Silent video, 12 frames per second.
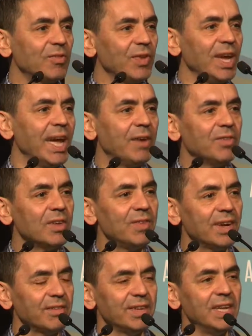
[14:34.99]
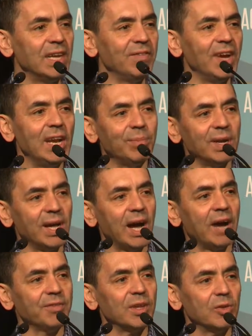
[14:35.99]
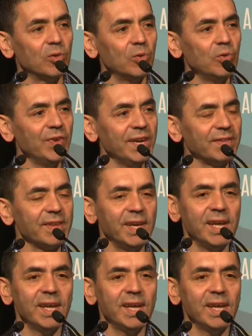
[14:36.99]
we have the vaccine available after 2 weeks.